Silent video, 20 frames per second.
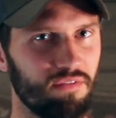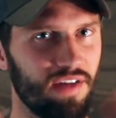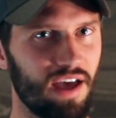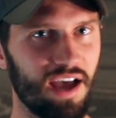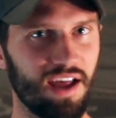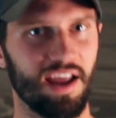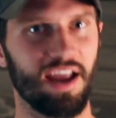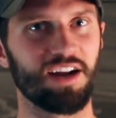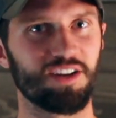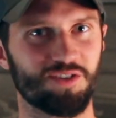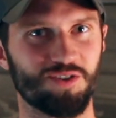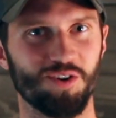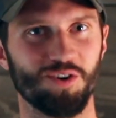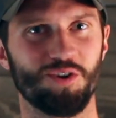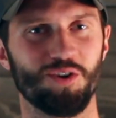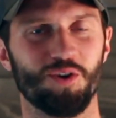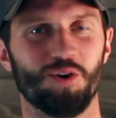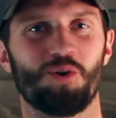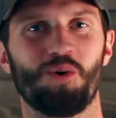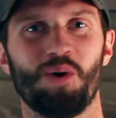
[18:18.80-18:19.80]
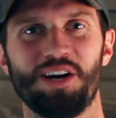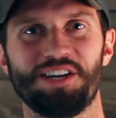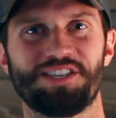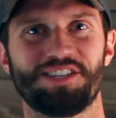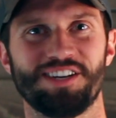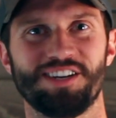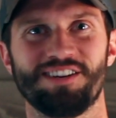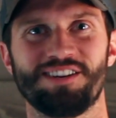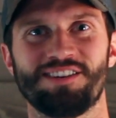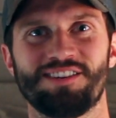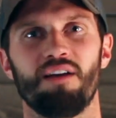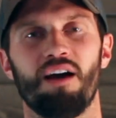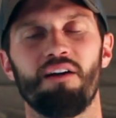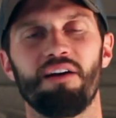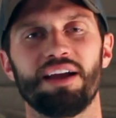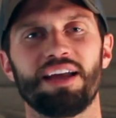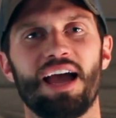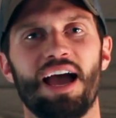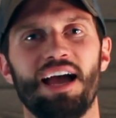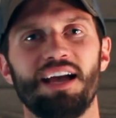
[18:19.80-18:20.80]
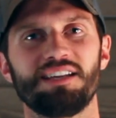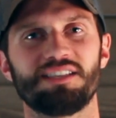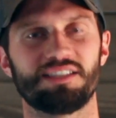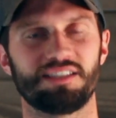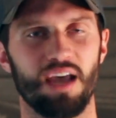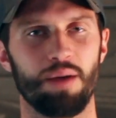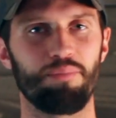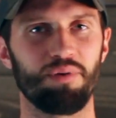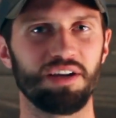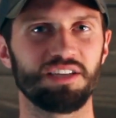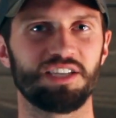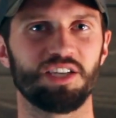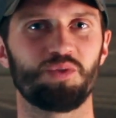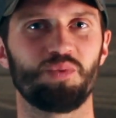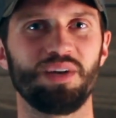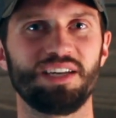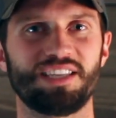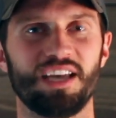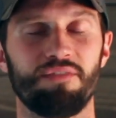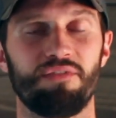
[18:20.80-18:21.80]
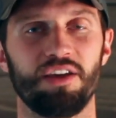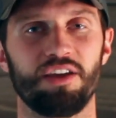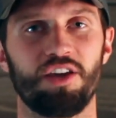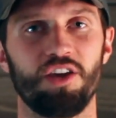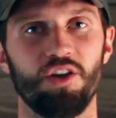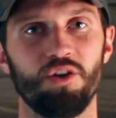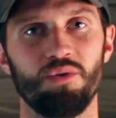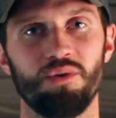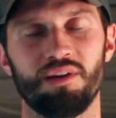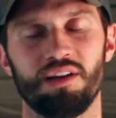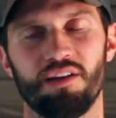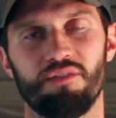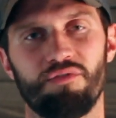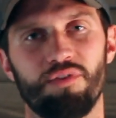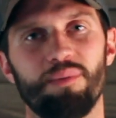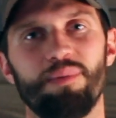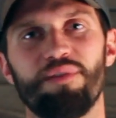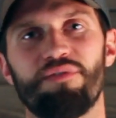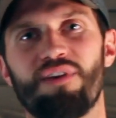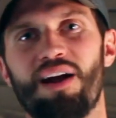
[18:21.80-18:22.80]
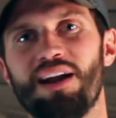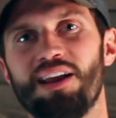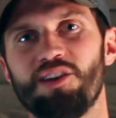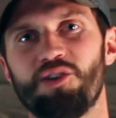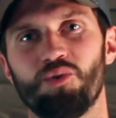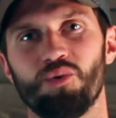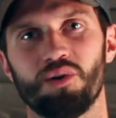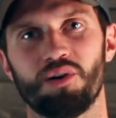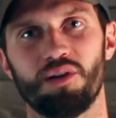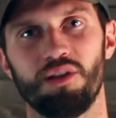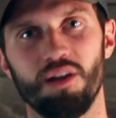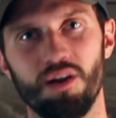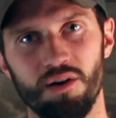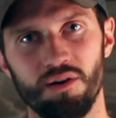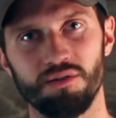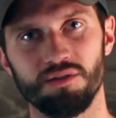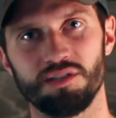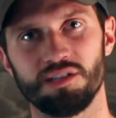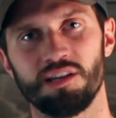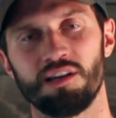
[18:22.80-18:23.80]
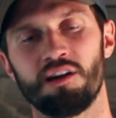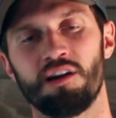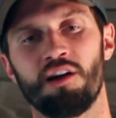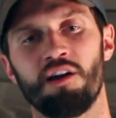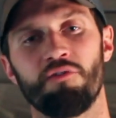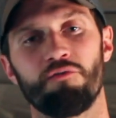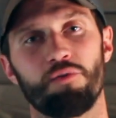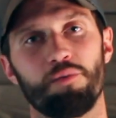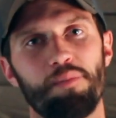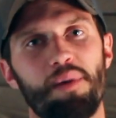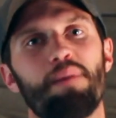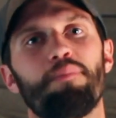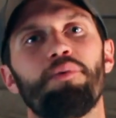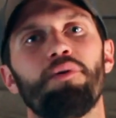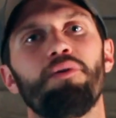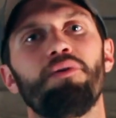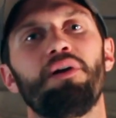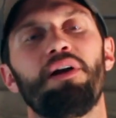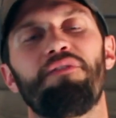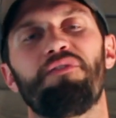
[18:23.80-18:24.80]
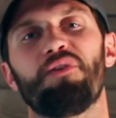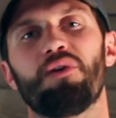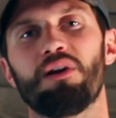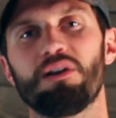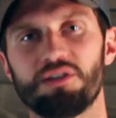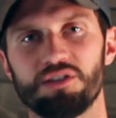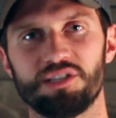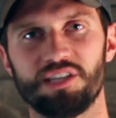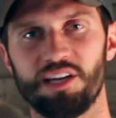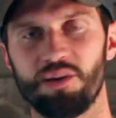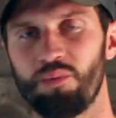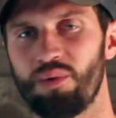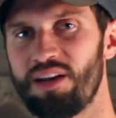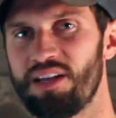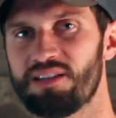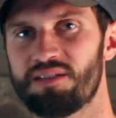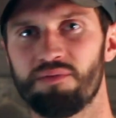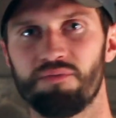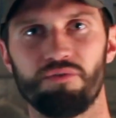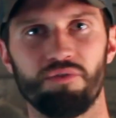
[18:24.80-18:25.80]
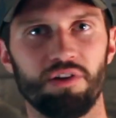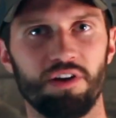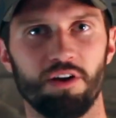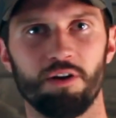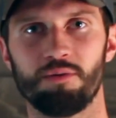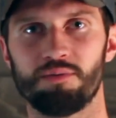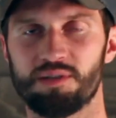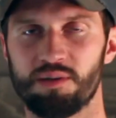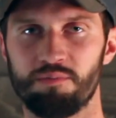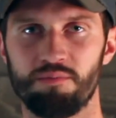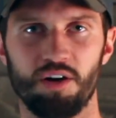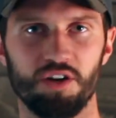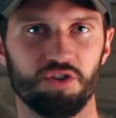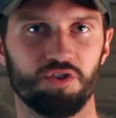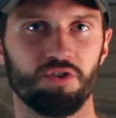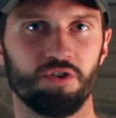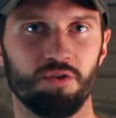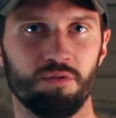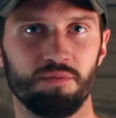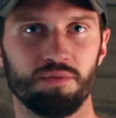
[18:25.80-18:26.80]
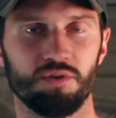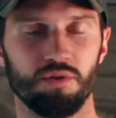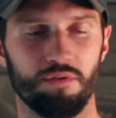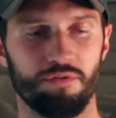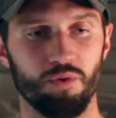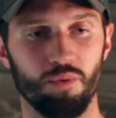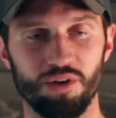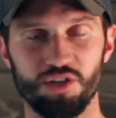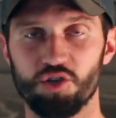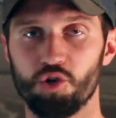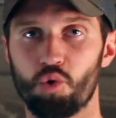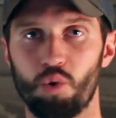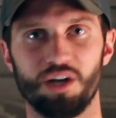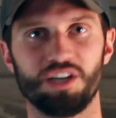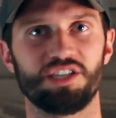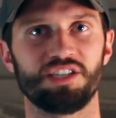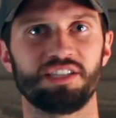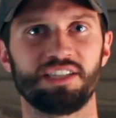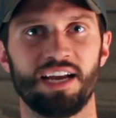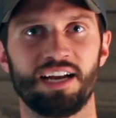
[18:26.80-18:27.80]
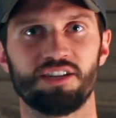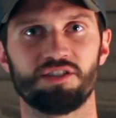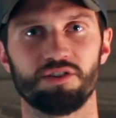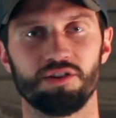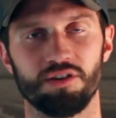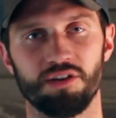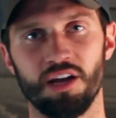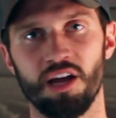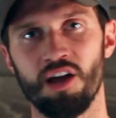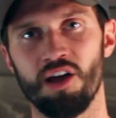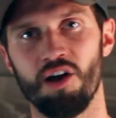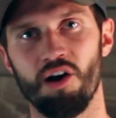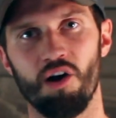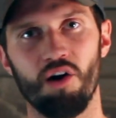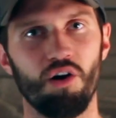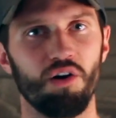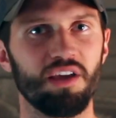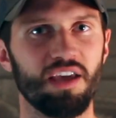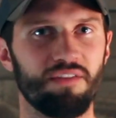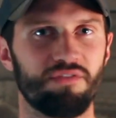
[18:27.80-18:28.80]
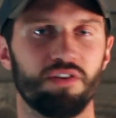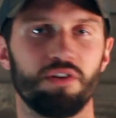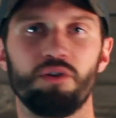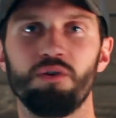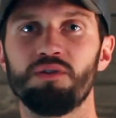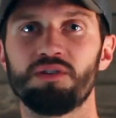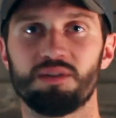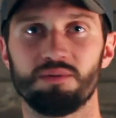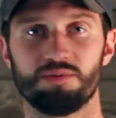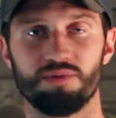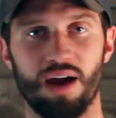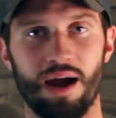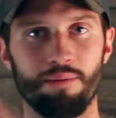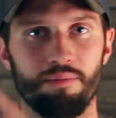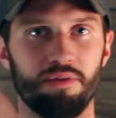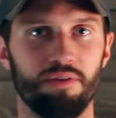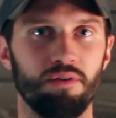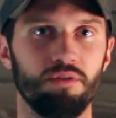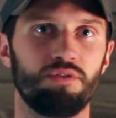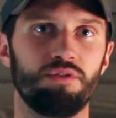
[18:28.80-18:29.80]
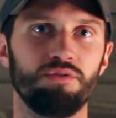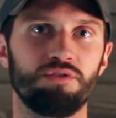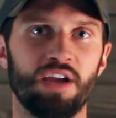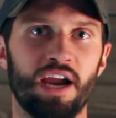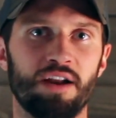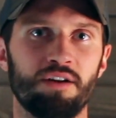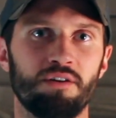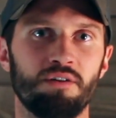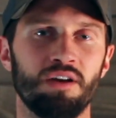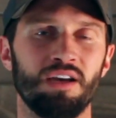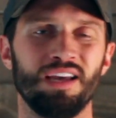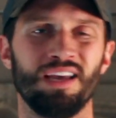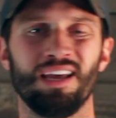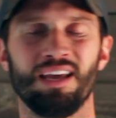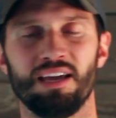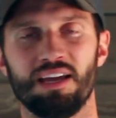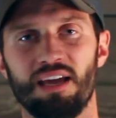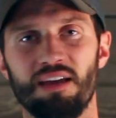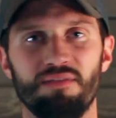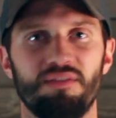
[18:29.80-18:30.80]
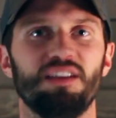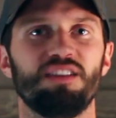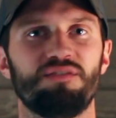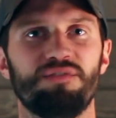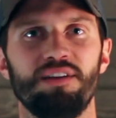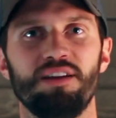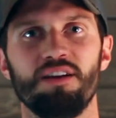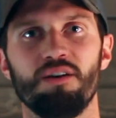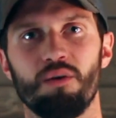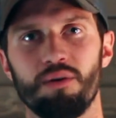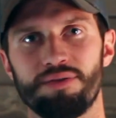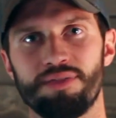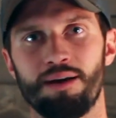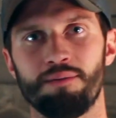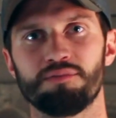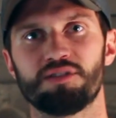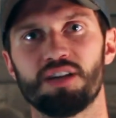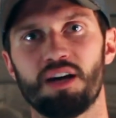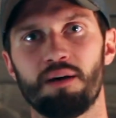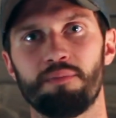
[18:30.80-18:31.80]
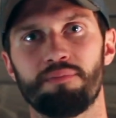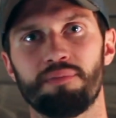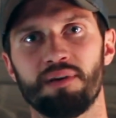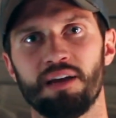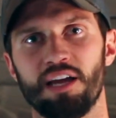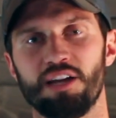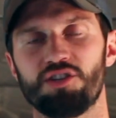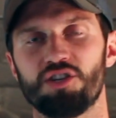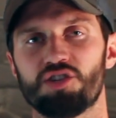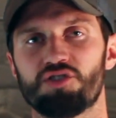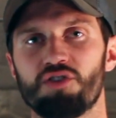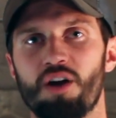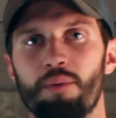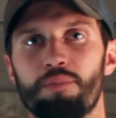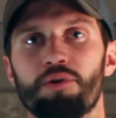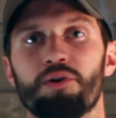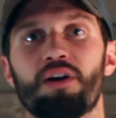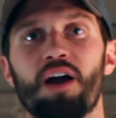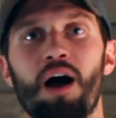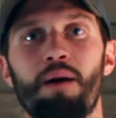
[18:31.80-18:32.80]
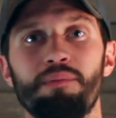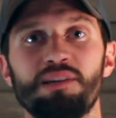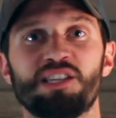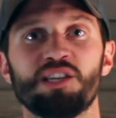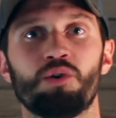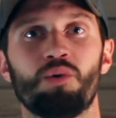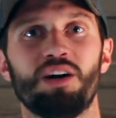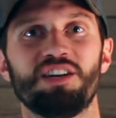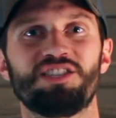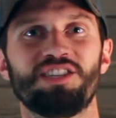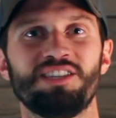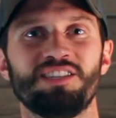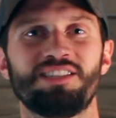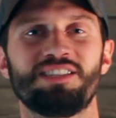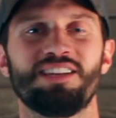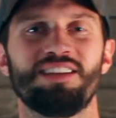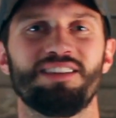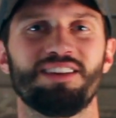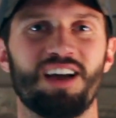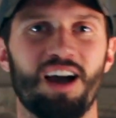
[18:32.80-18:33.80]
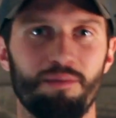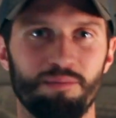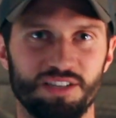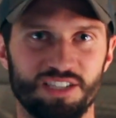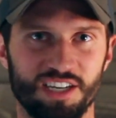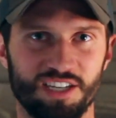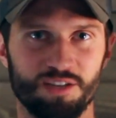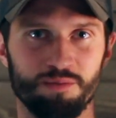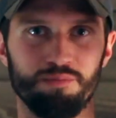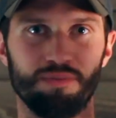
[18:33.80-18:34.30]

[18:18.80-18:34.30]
that answered your question. All right guys, that brings this week's F A Q and Freebie Friday to a close. Remember, if you're interested in winning some free herbs and mushrooms, or if you want your questions answered, all you have to do is subscribe to the YouTube channel, give this video a thumbs up, and just drop your comments and questions in the comment section